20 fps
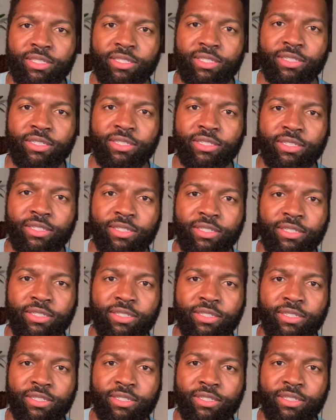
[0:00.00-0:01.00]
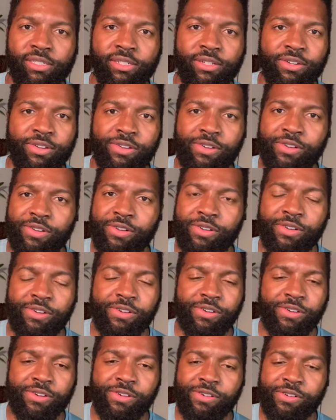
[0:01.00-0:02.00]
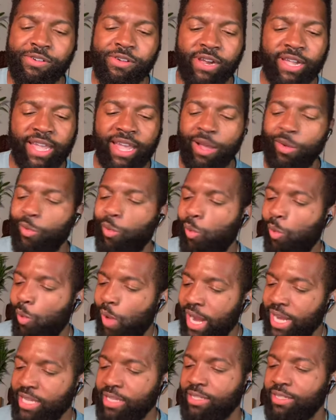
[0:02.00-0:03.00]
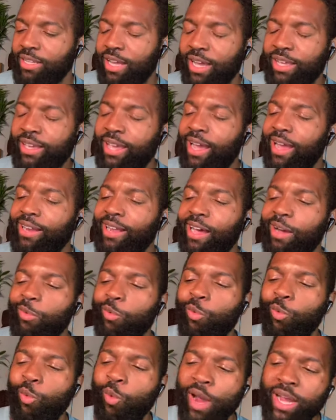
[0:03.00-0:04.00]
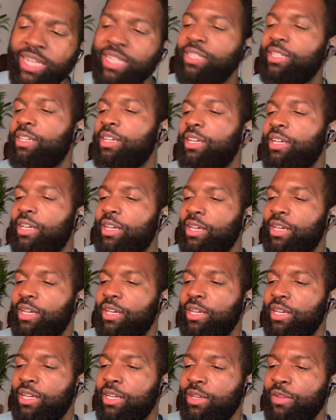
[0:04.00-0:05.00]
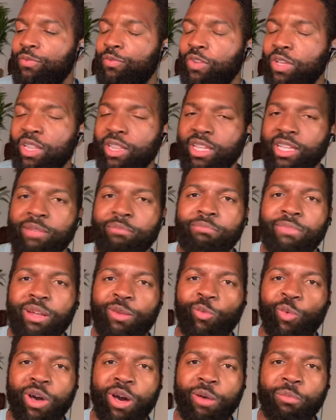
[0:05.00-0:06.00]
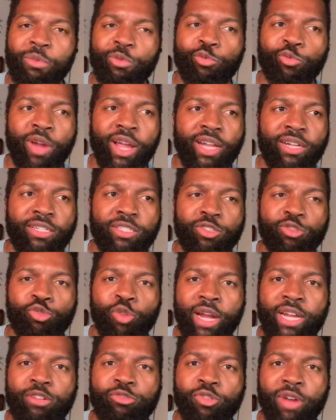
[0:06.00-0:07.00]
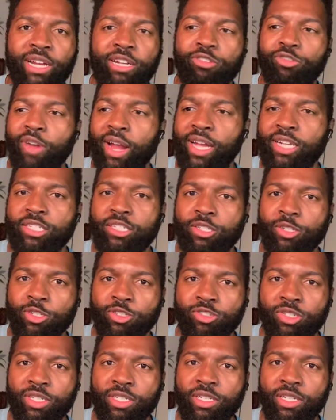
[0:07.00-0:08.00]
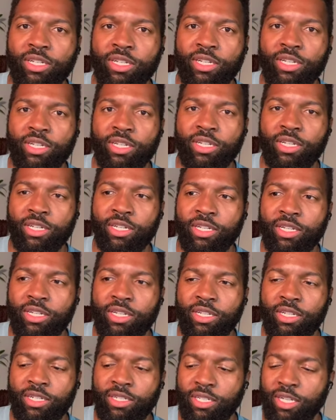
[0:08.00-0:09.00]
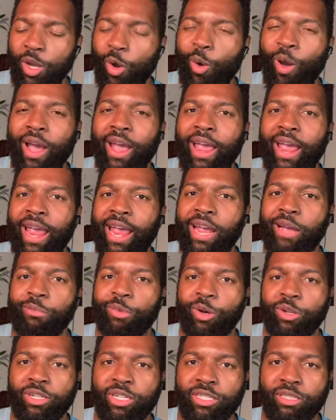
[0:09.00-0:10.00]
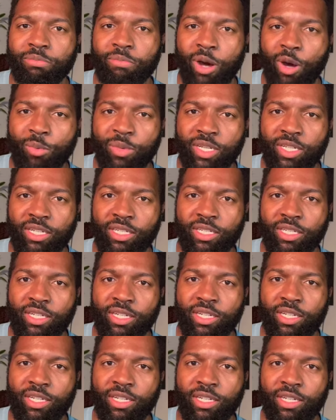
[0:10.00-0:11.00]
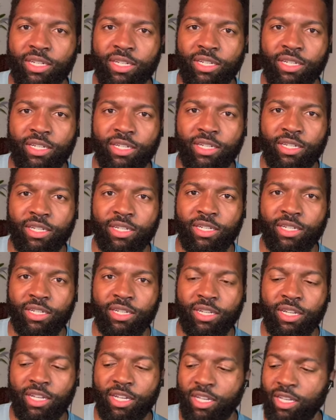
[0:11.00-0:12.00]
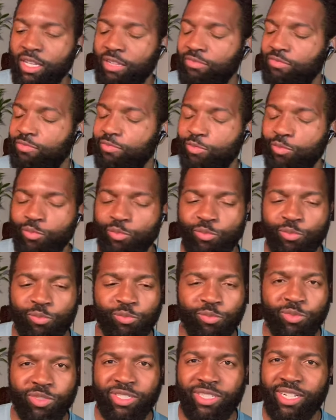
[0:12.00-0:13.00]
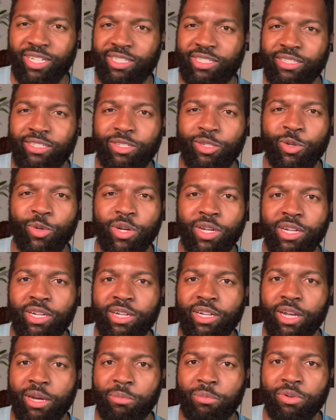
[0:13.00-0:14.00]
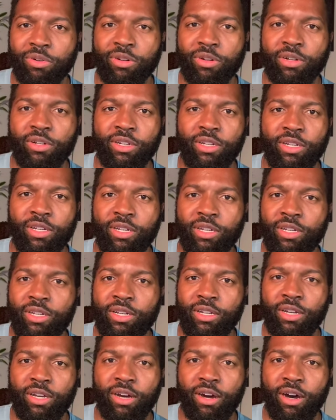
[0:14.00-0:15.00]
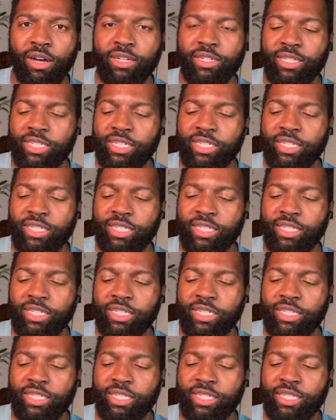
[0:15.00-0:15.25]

I can't wait. I cannot wait for Lin Manuel Miranda's great great grandchildren to go ham on this moment and just do a number on these people who are trying to break us right